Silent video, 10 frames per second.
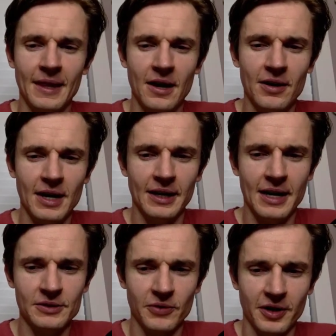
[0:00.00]
All right,
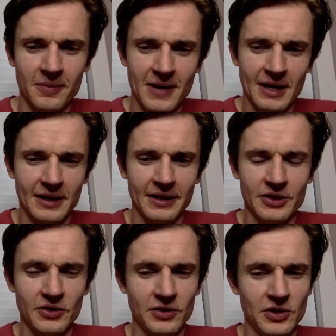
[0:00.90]
guys, we're going to make
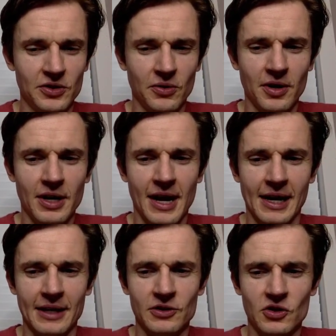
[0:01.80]
this short
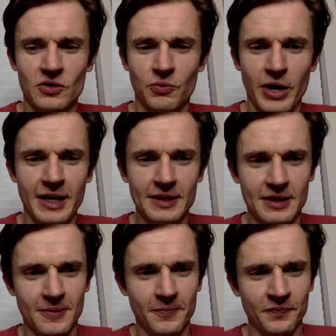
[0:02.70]
and sweet.